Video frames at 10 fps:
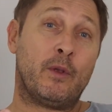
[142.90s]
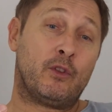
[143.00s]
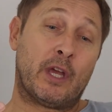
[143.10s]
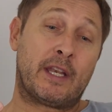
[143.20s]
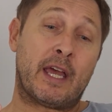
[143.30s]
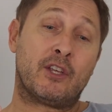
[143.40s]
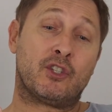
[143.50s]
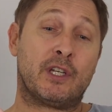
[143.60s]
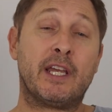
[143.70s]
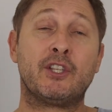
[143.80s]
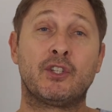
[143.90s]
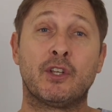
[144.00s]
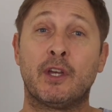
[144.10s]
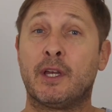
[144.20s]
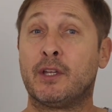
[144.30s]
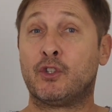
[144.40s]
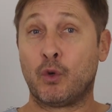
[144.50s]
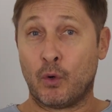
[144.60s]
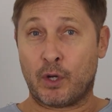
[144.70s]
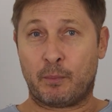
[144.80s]
that has less
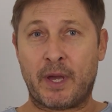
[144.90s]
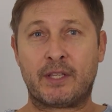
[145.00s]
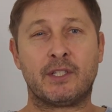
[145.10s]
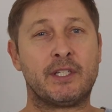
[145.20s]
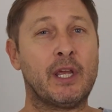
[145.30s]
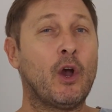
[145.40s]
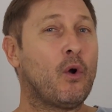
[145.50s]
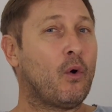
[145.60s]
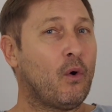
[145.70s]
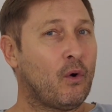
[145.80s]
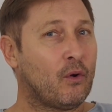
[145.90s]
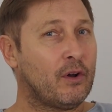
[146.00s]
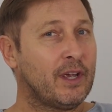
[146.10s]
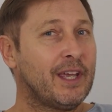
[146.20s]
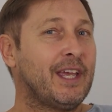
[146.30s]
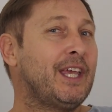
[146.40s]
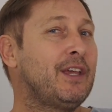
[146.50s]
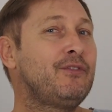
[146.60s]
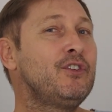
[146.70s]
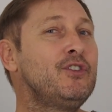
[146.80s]
torque capacity, or
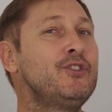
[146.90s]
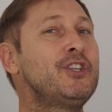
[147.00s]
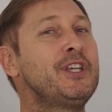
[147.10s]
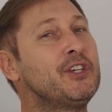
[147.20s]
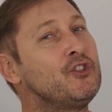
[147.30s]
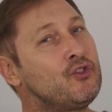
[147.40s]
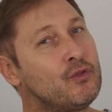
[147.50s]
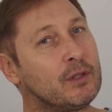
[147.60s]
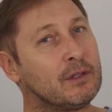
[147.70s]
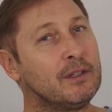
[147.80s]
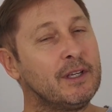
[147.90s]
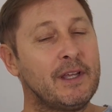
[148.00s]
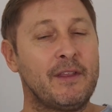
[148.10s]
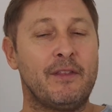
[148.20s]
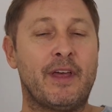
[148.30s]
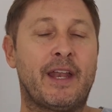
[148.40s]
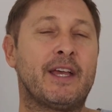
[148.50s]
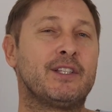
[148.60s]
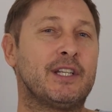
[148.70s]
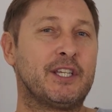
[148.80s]
if you're using a drill that
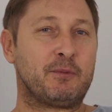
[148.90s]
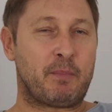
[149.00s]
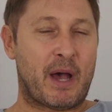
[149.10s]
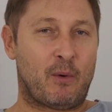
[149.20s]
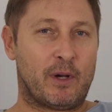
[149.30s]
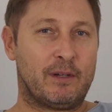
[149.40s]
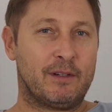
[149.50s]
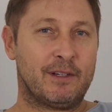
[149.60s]
has less power.